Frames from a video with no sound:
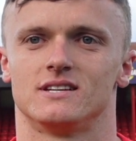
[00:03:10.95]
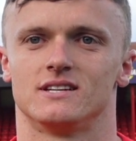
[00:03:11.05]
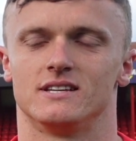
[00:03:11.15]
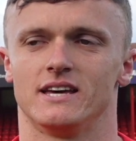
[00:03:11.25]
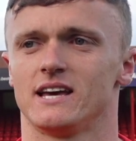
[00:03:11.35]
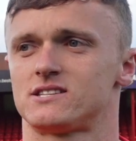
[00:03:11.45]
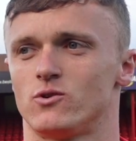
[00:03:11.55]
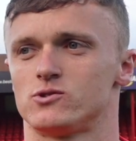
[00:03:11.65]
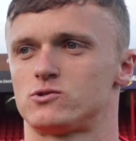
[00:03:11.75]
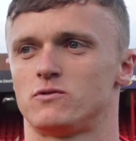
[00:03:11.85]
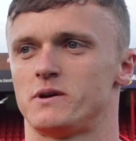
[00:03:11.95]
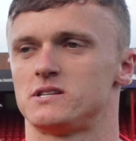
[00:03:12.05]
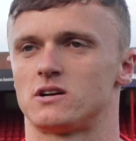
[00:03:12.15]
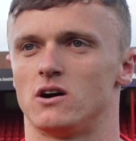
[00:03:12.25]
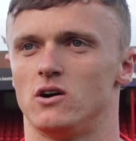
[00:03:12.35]
Yeah, it's always a tough place
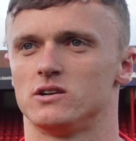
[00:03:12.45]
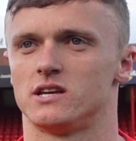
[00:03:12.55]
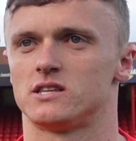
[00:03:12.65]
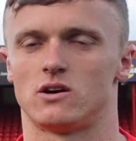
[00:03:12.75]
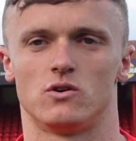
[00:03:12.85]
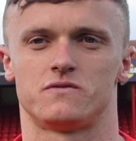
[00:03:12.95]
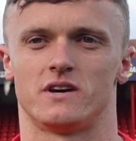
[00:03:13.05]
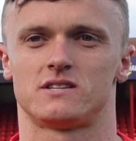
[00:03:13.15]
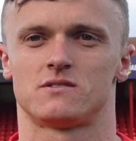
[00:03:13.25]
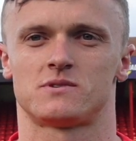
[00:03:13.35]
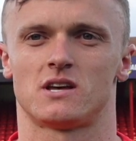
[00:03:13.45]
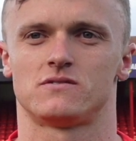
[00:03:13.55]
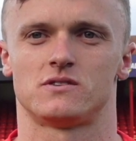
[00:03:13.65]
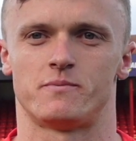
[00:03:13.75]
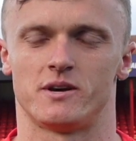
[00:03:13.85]
to go. I think they always fancy
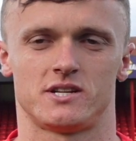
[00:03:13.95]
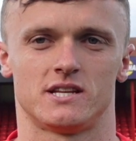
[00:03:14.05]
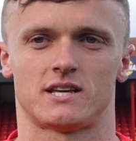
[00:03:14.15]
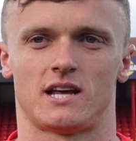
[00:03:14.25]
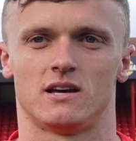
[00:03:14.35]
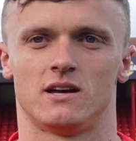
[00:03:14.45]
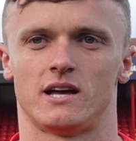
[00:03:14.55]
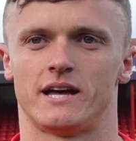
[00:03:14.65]
themselves, especially in Tala.